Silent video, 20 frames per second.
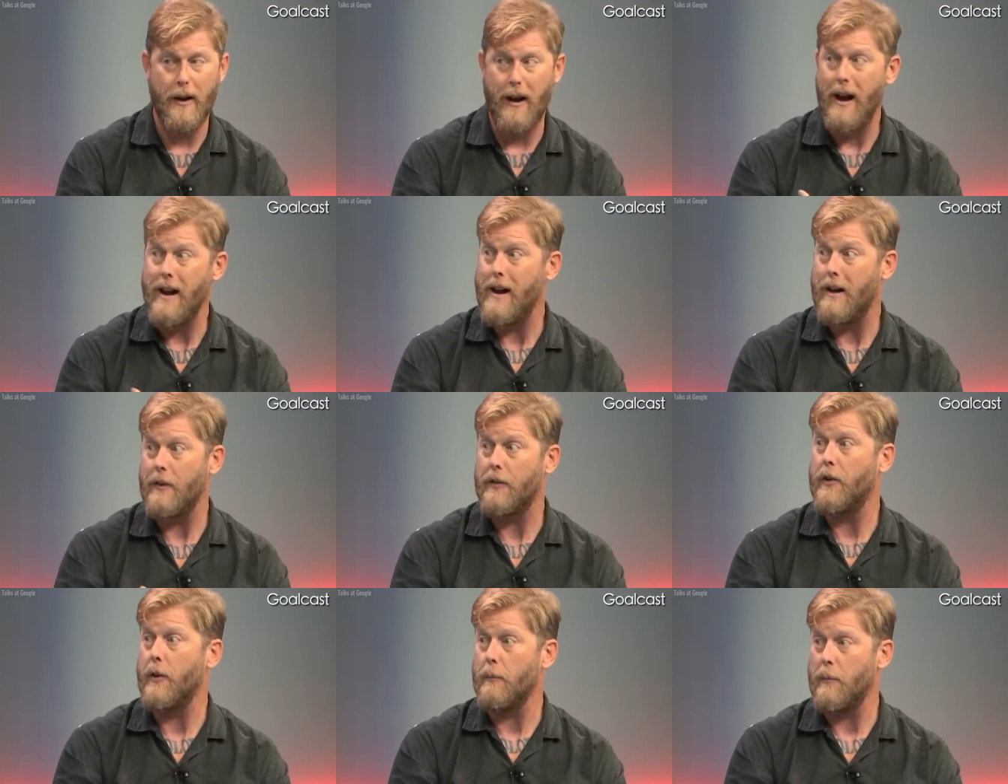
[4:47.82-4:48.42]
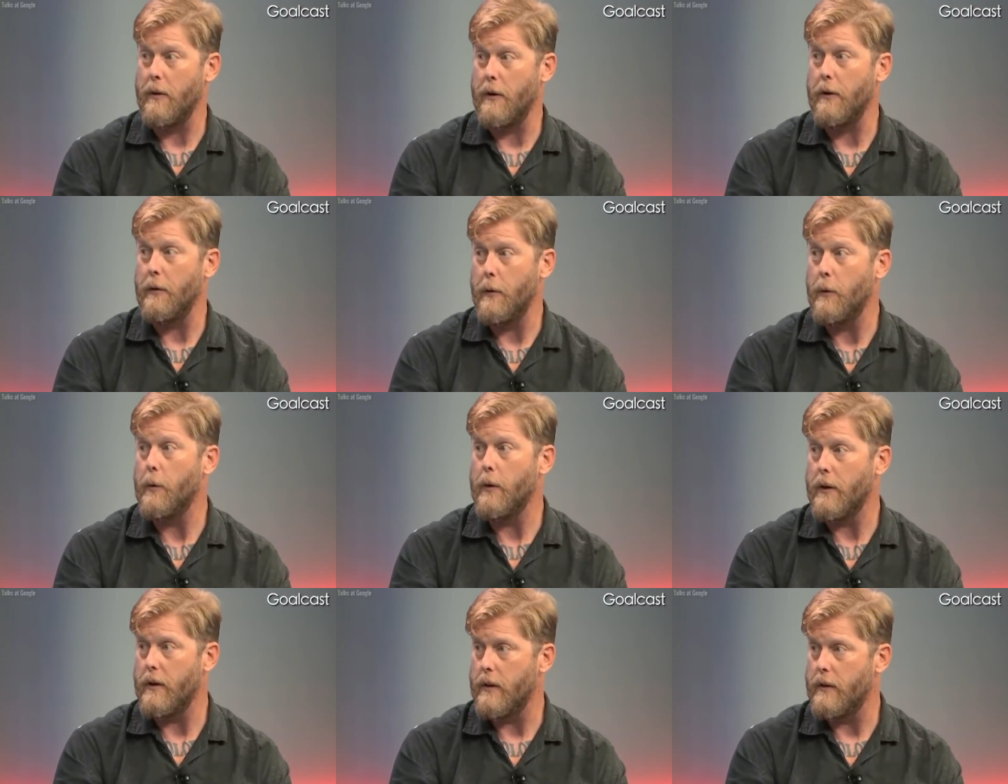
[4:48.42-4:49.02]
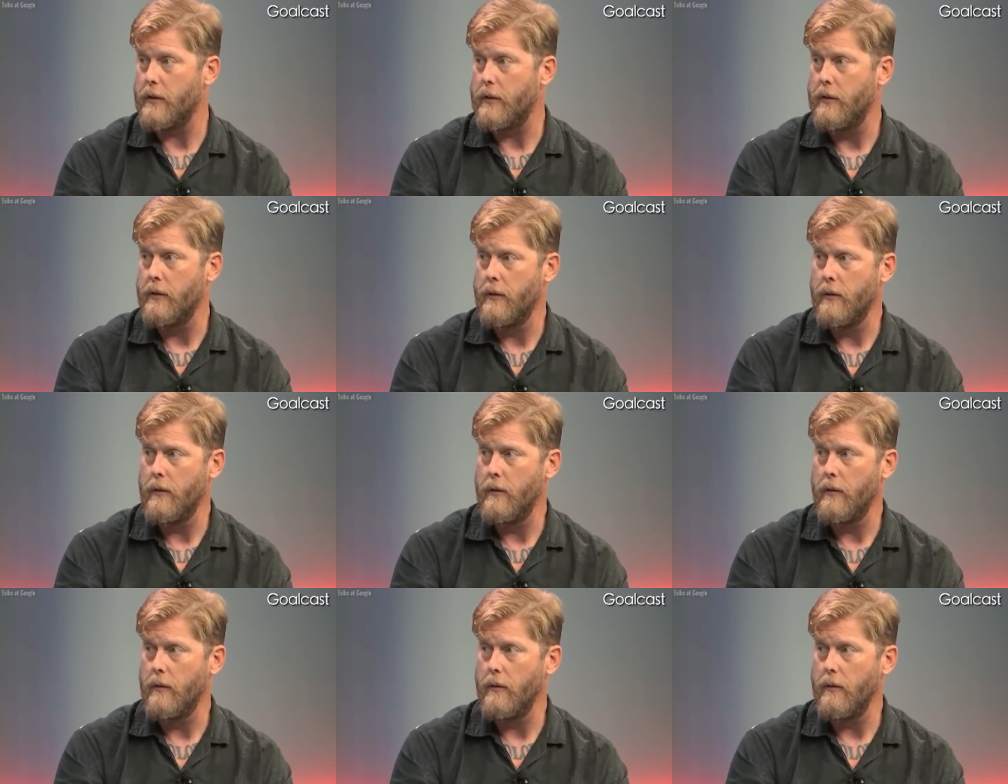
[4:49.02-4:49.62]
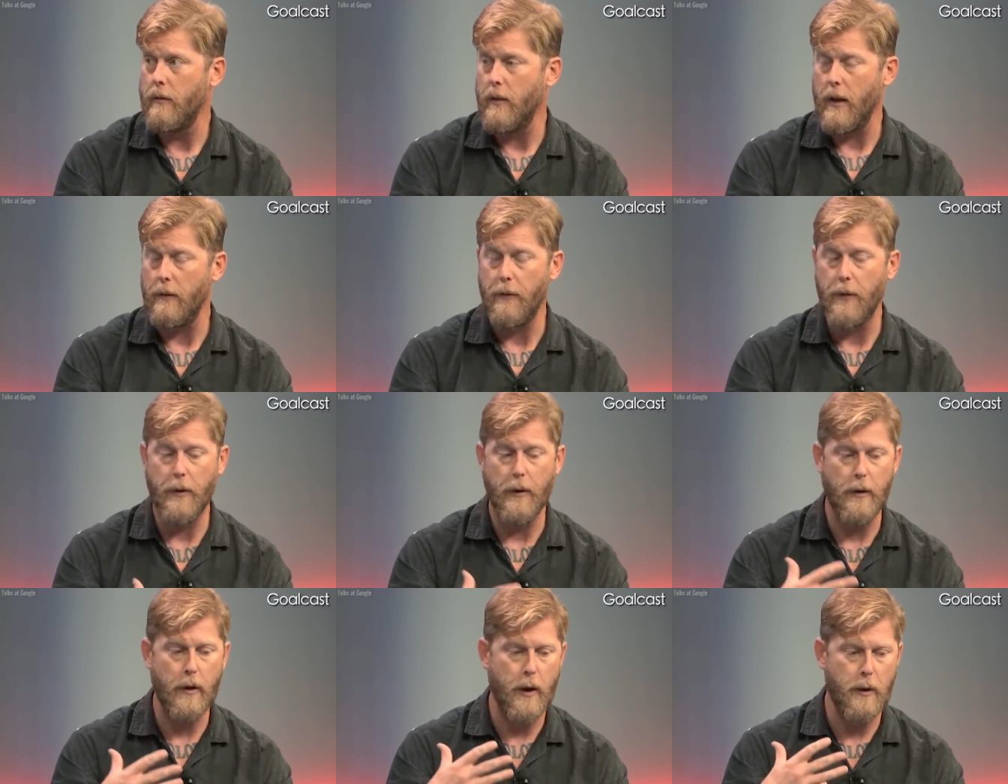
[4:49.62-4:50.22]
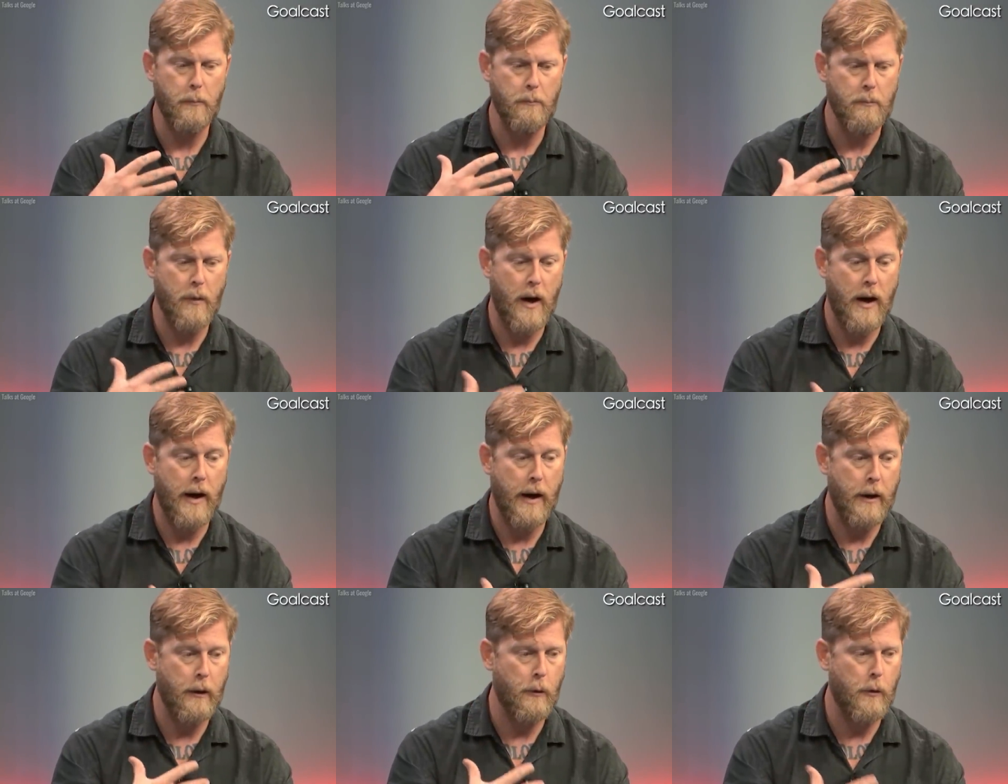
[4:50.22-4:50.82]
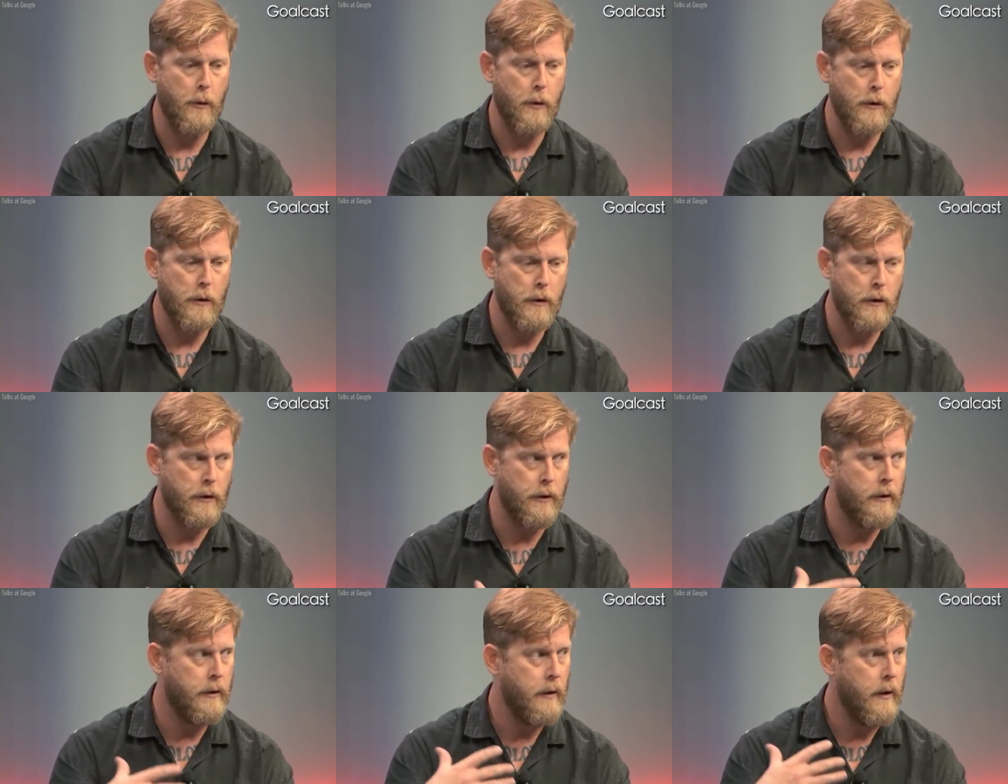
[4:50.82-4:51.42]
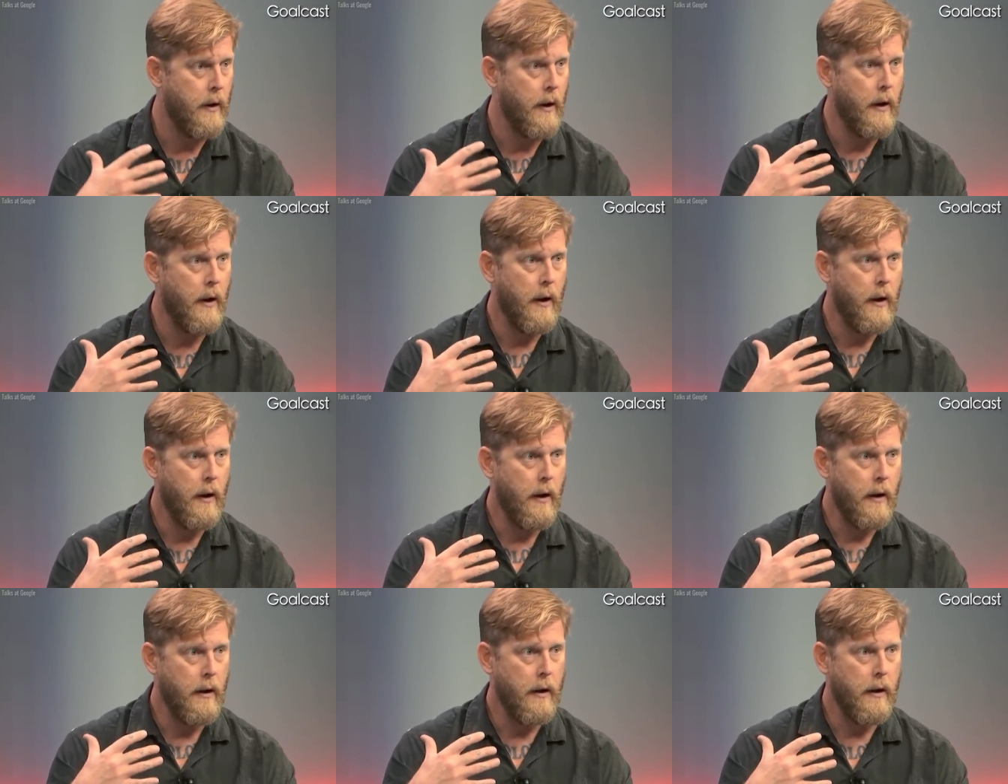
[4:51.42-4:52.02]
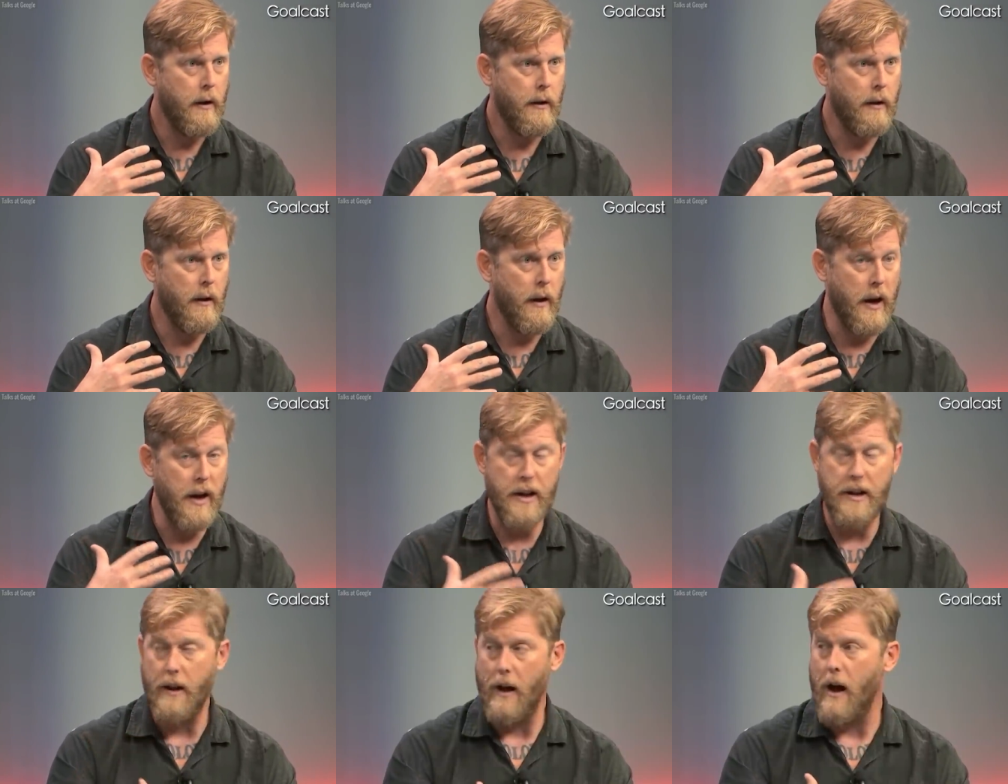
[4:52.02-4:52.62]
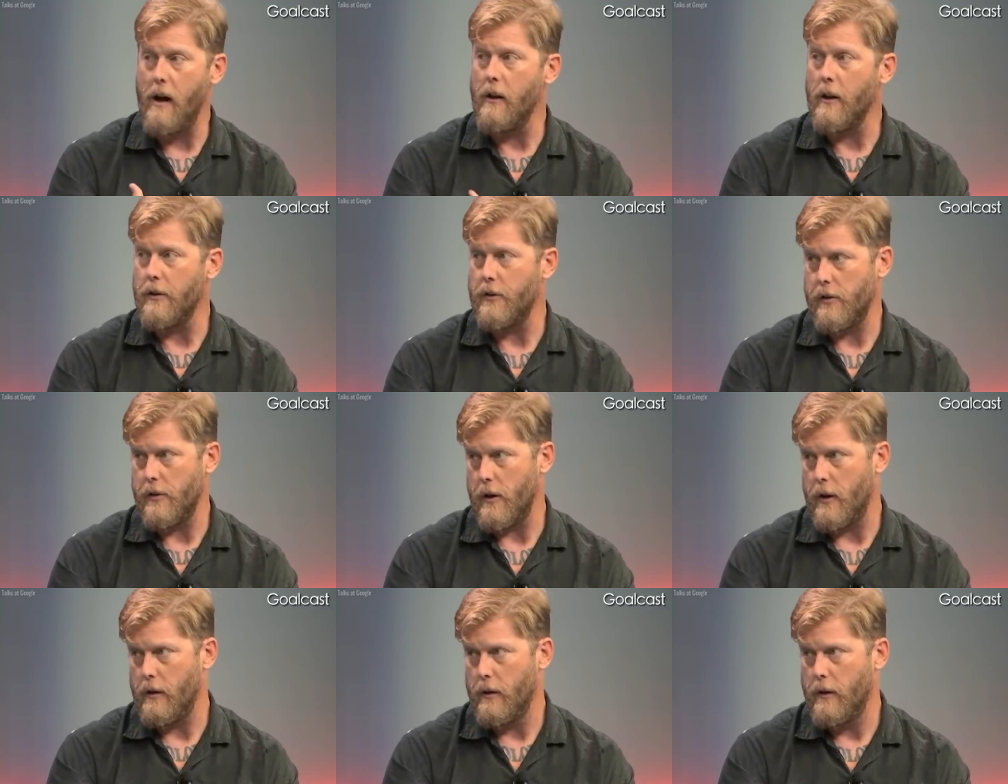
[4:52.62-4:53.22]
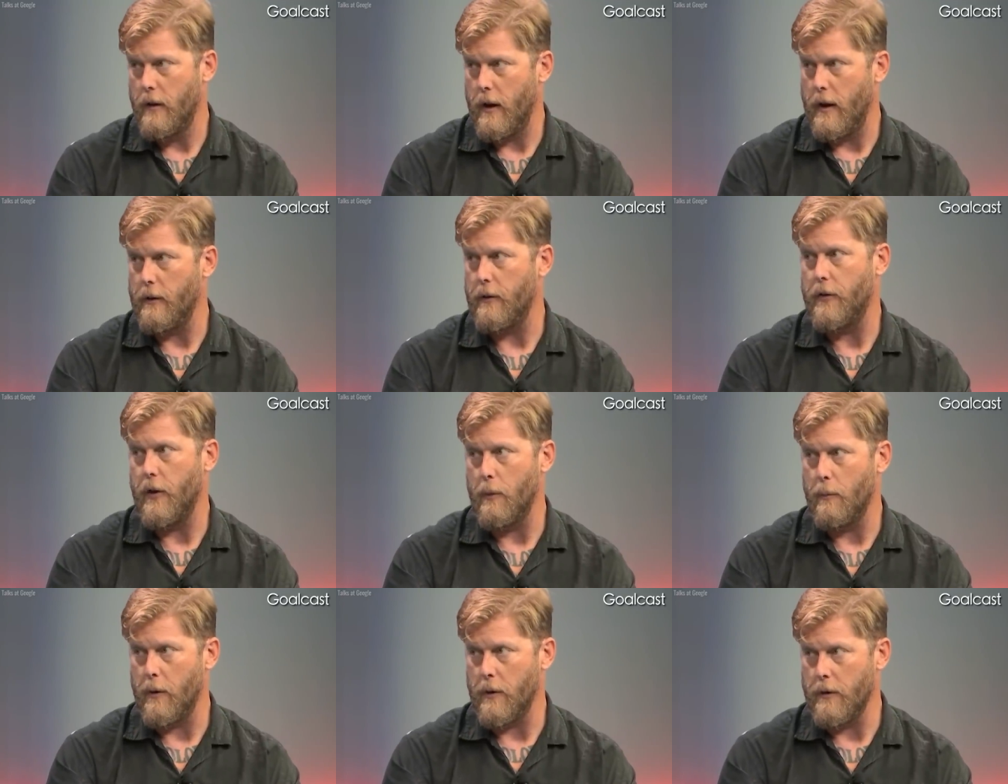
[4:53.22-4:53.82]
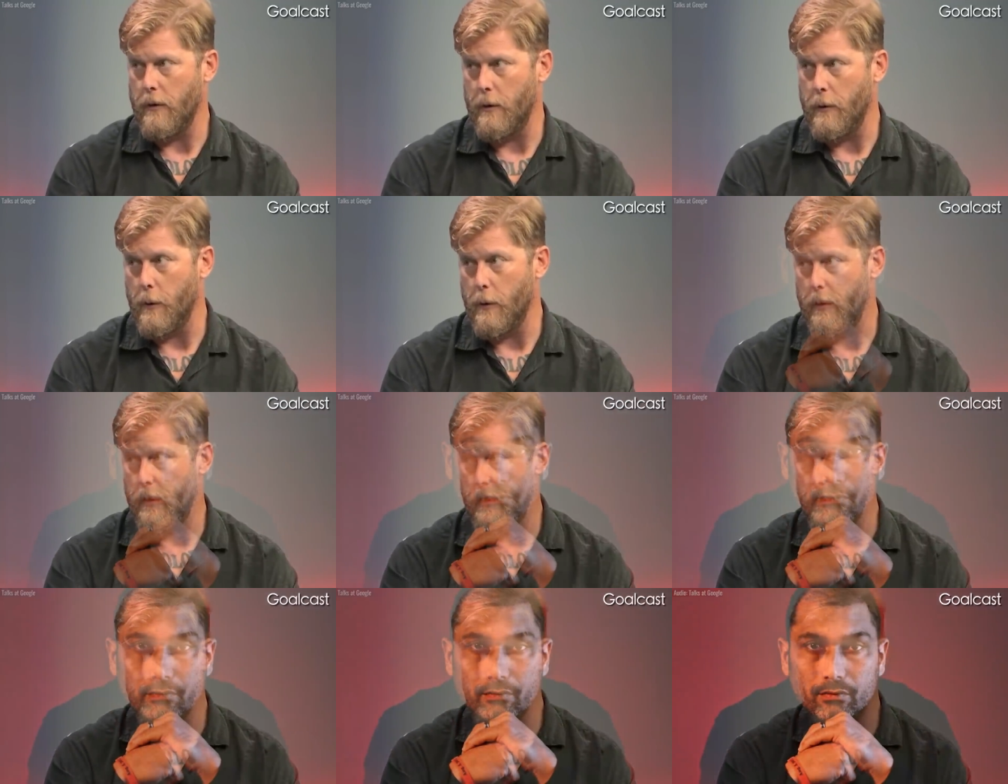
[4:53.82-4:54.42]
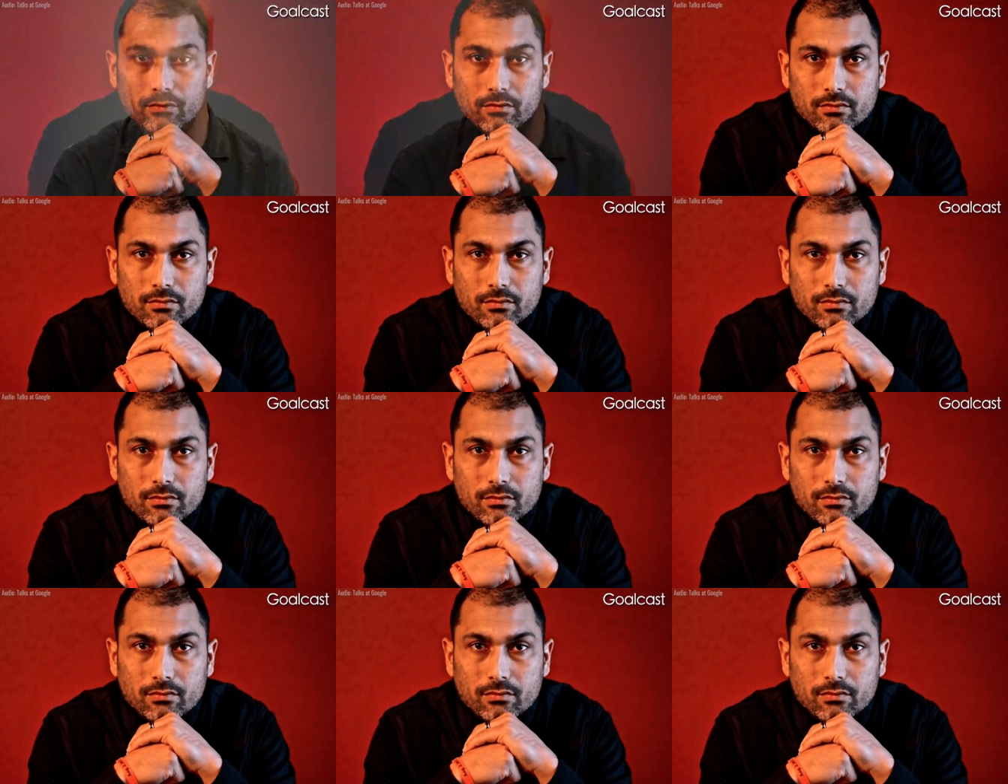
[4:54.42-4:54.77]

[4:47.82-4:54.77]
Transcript: that I had something to do with this, that, that my old ideology had something to do with this.